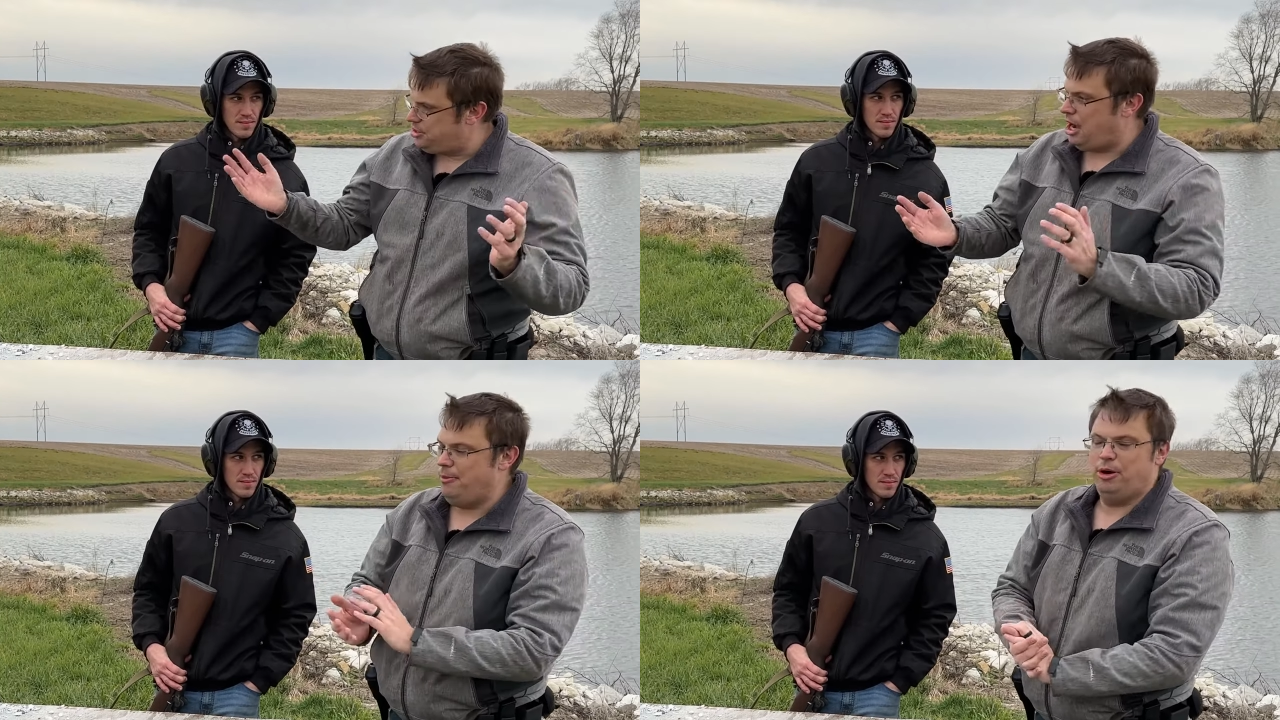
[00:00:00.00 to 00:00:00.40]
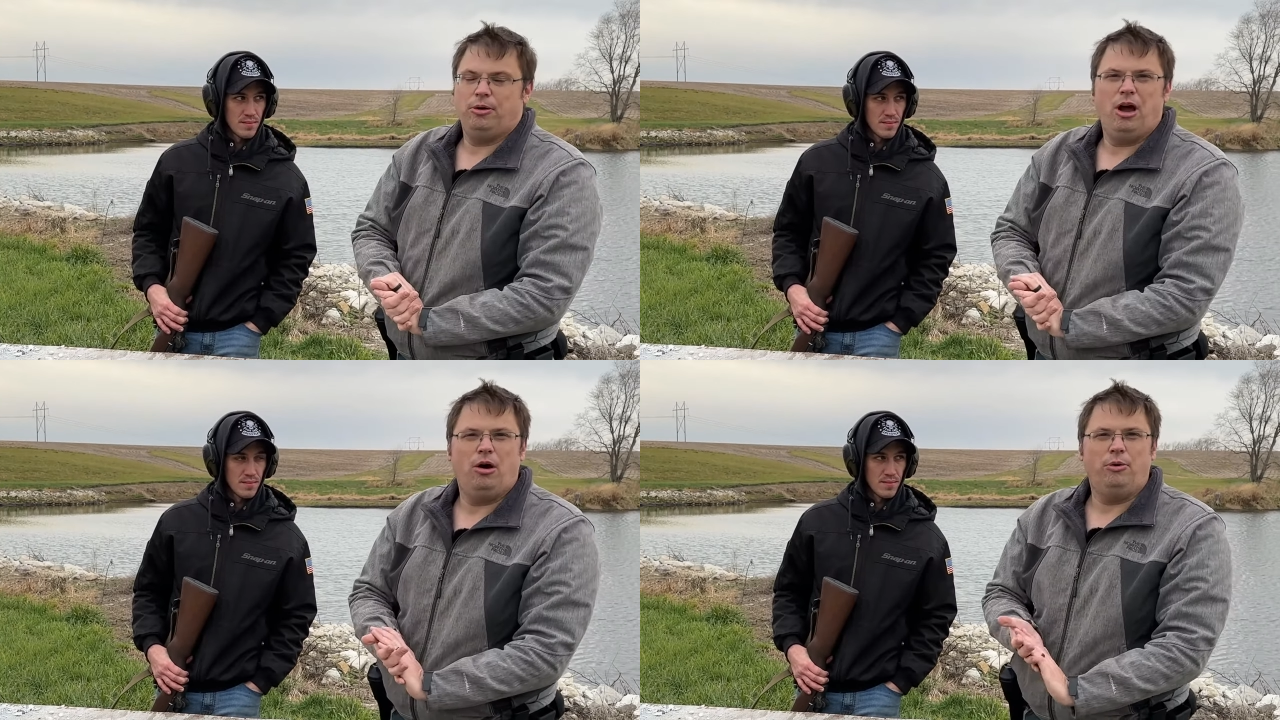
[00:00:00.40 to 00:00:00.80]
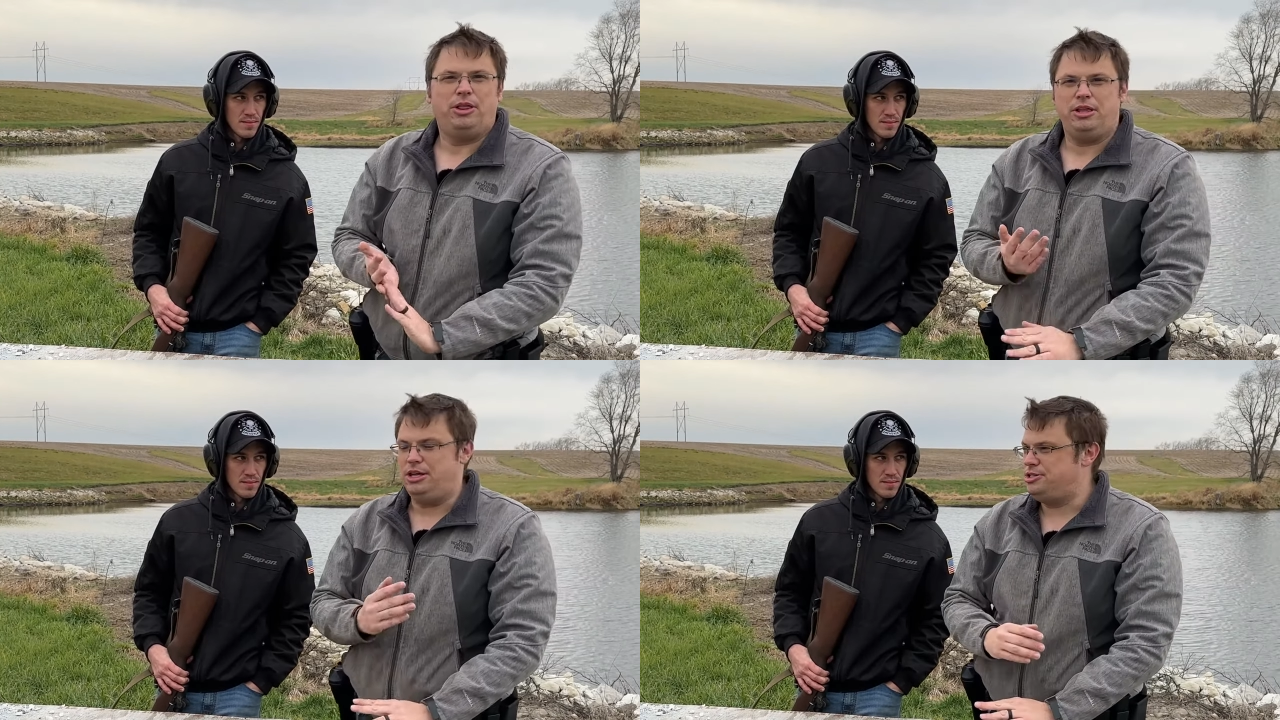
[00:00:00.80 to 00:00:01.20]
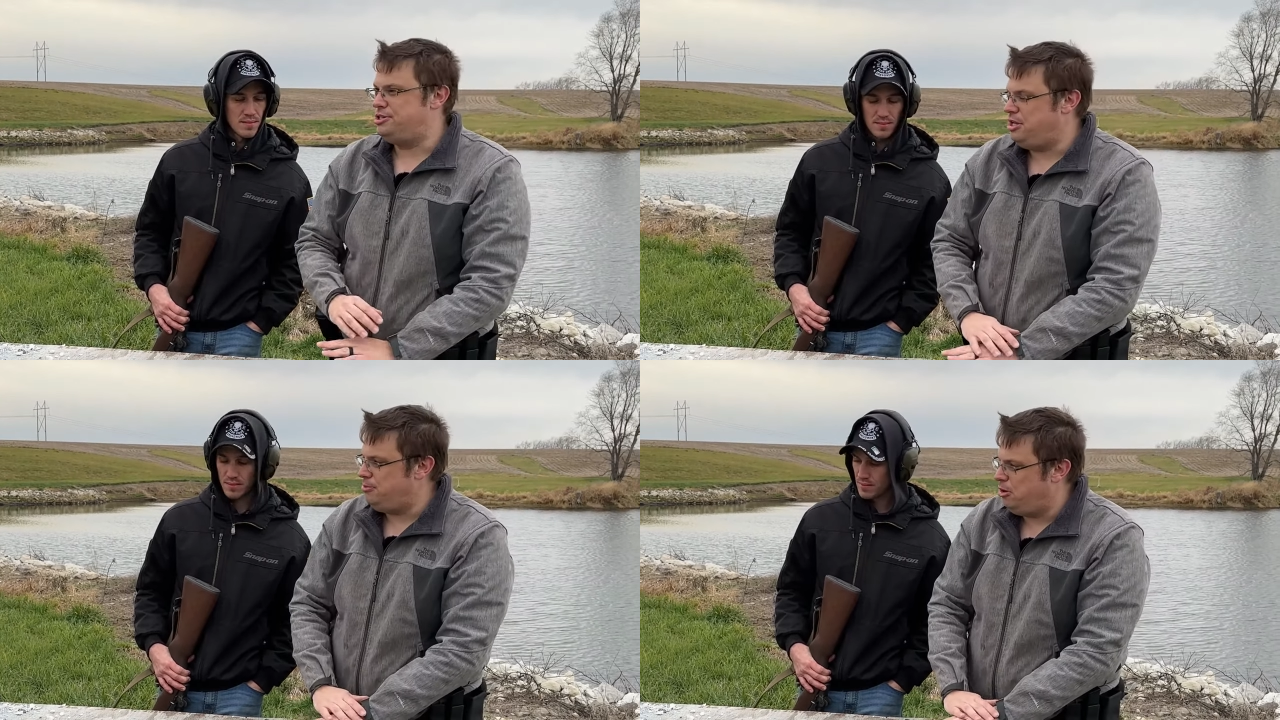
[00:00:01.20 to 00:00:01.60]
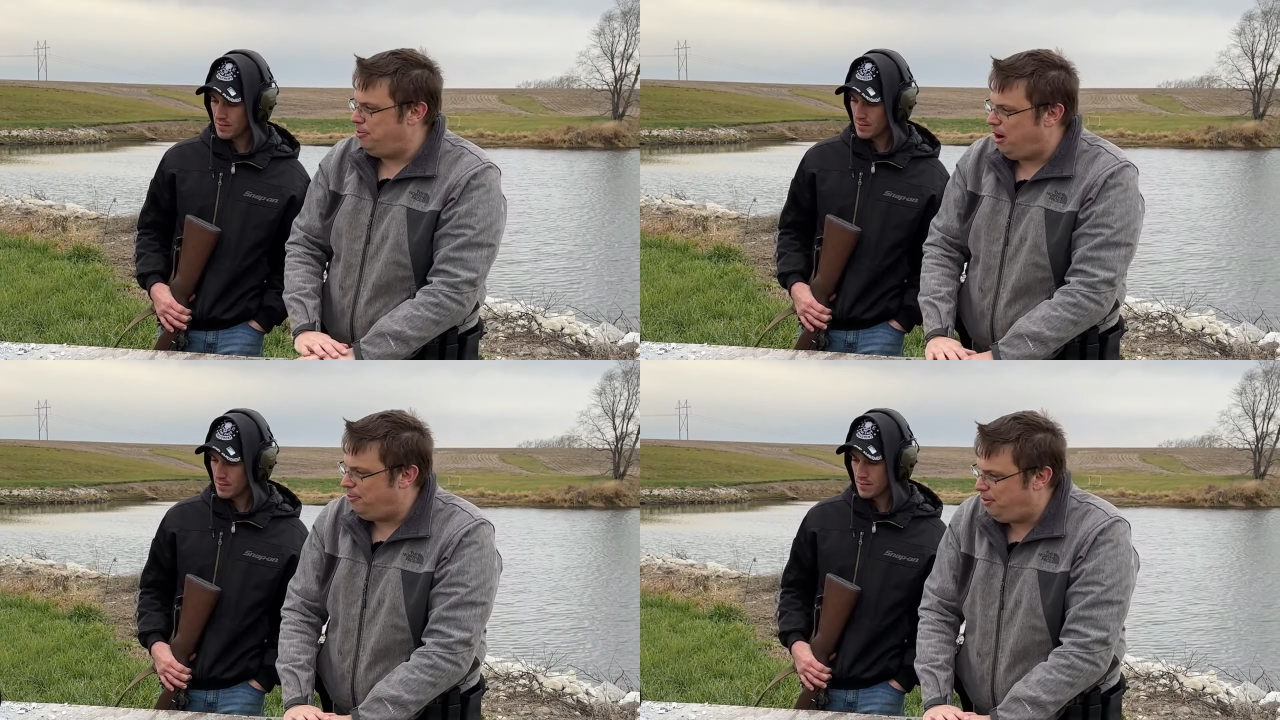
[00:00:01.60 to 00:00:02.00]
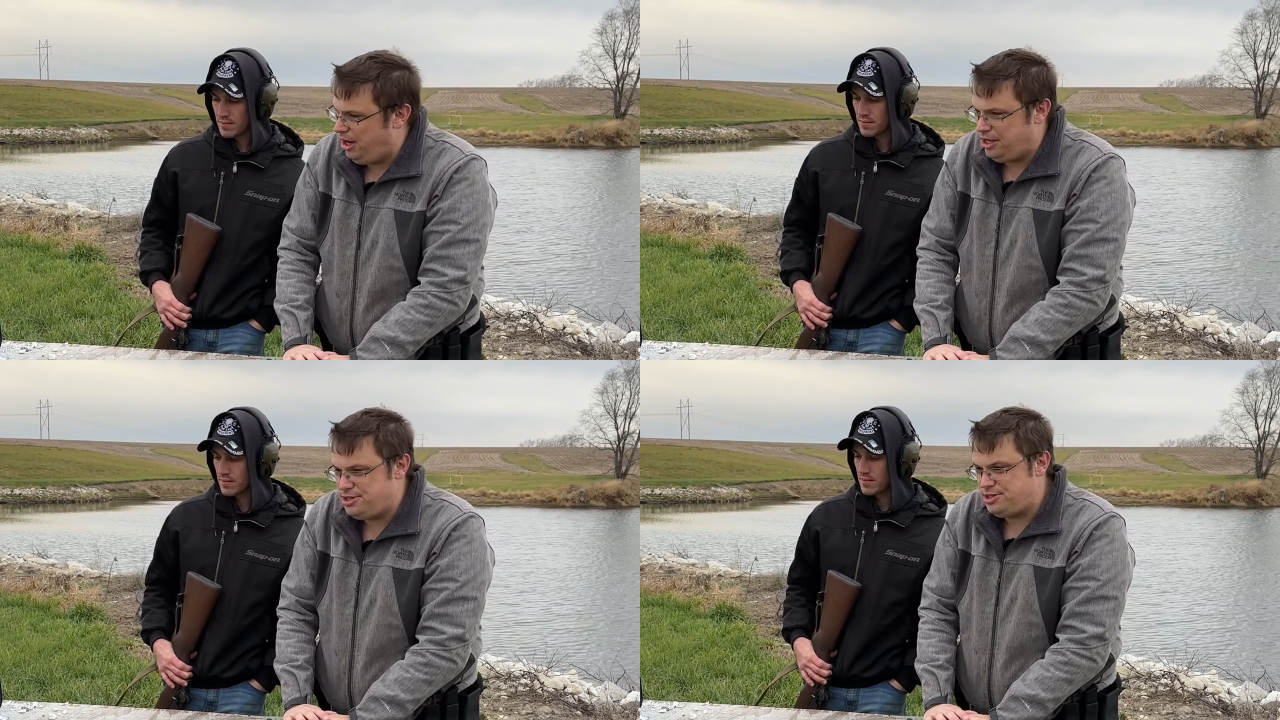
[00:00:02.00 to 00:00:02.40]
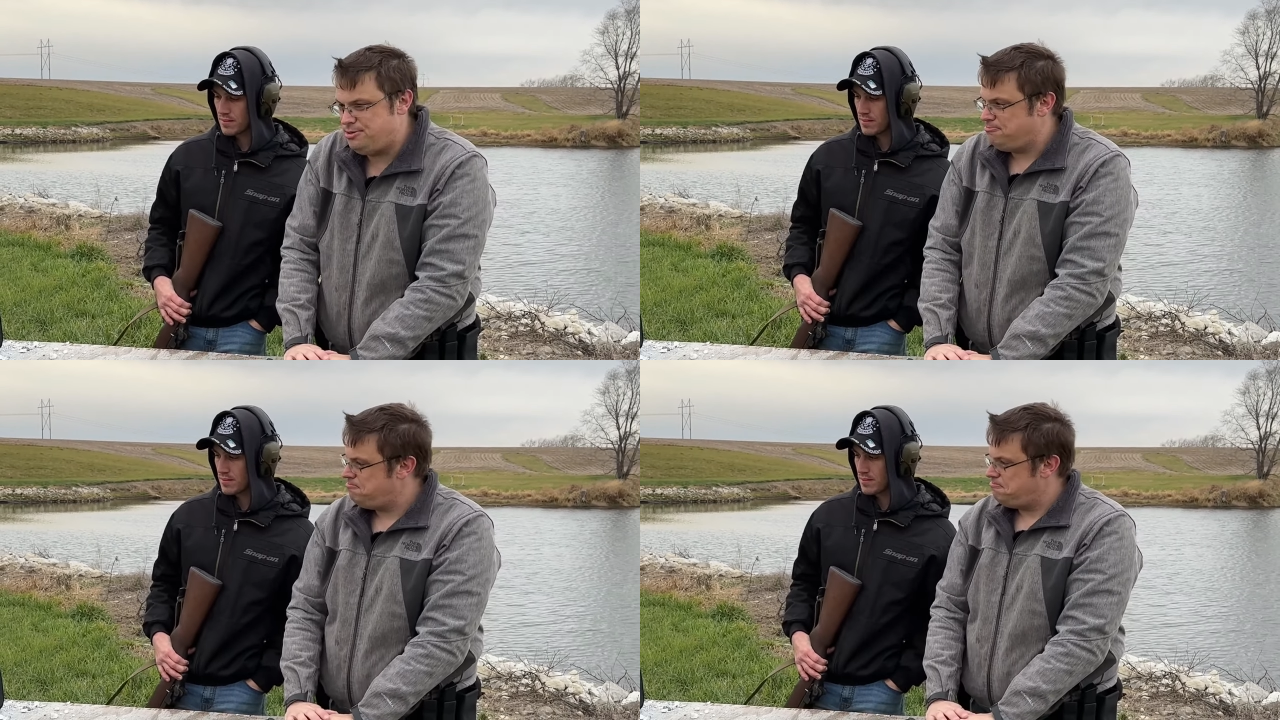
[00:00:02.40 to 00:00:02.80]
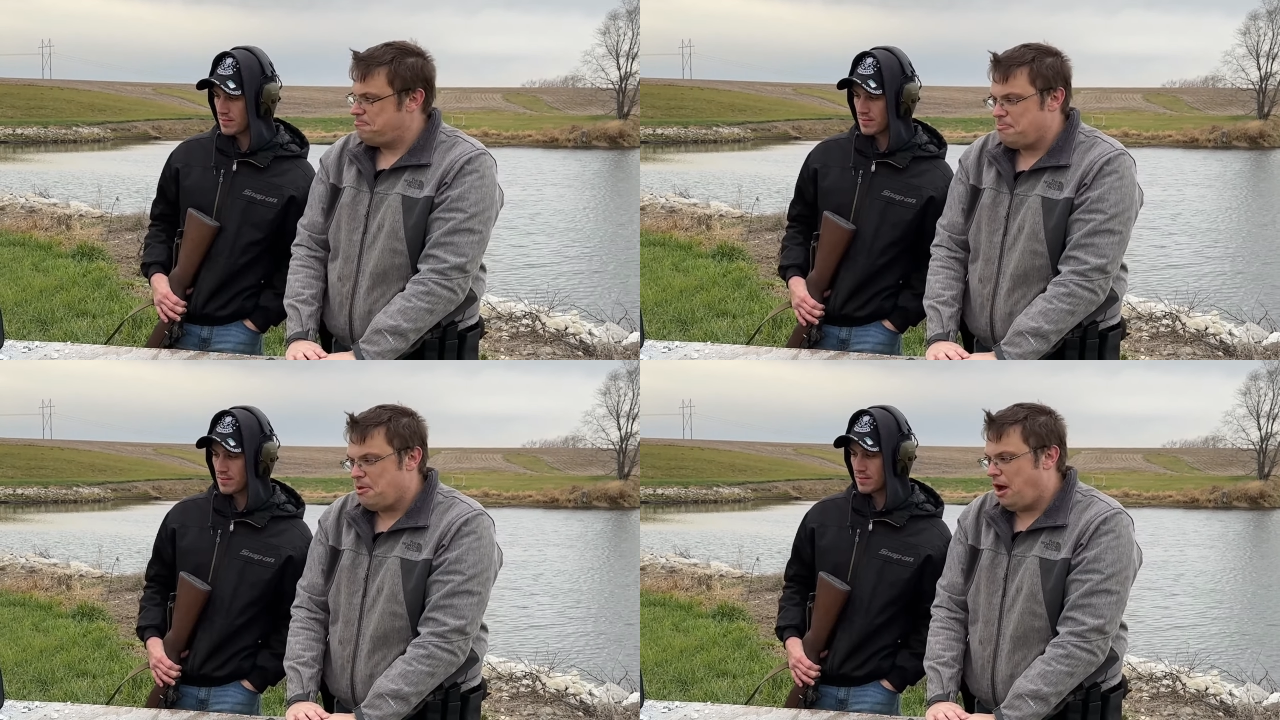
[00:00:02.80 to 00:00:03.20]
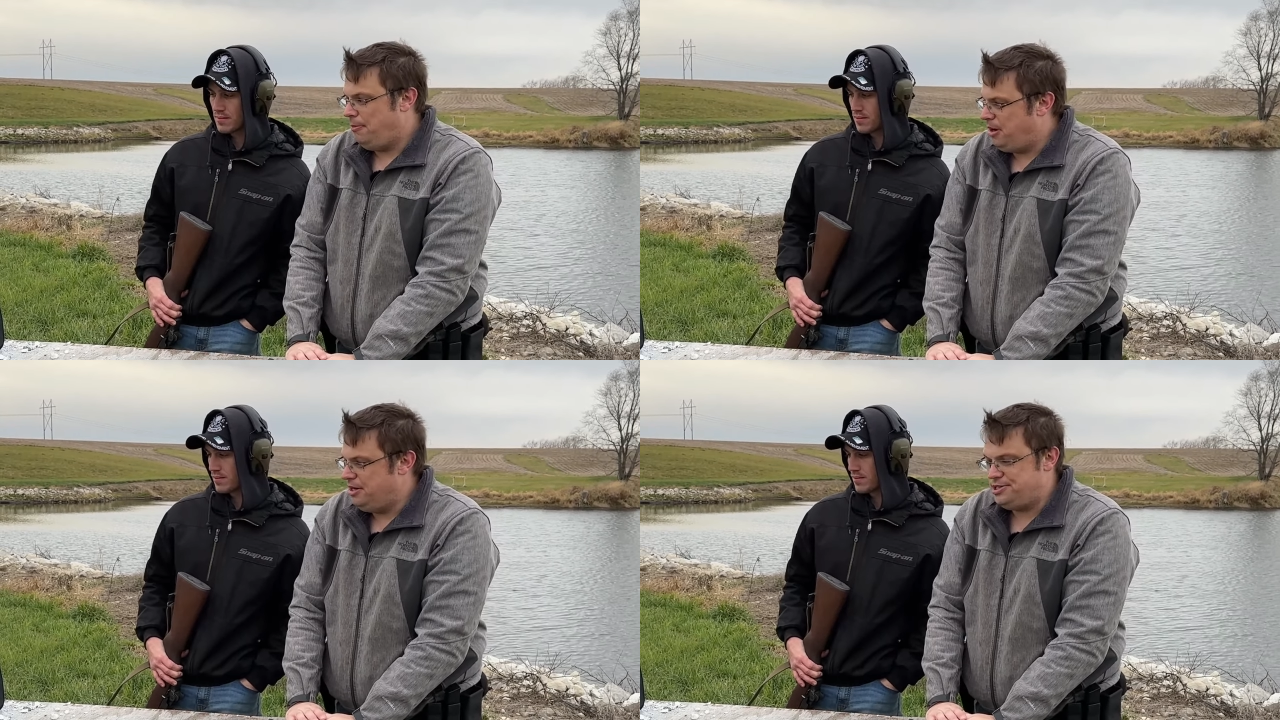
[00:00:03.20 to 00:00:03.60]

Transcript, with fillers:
Speaker 1: time in a row with these Temu bought plates. I'm gonna